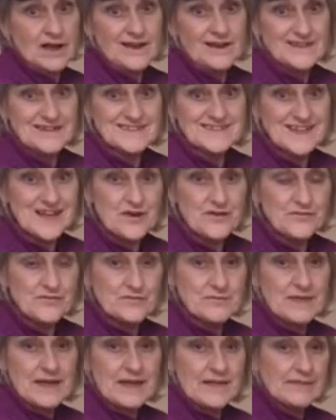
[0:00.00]
I can tell
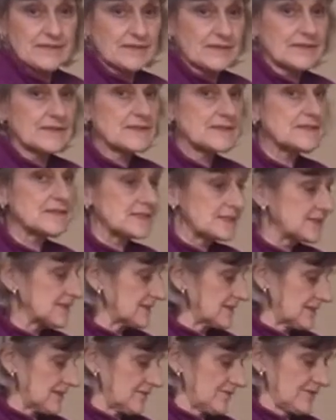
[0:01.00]
from that that this
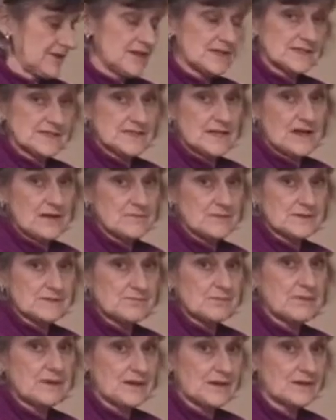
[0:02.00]
isn't the first time it's
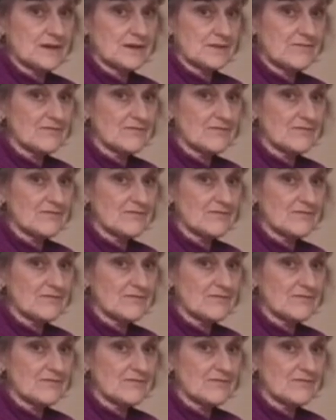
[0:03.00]
been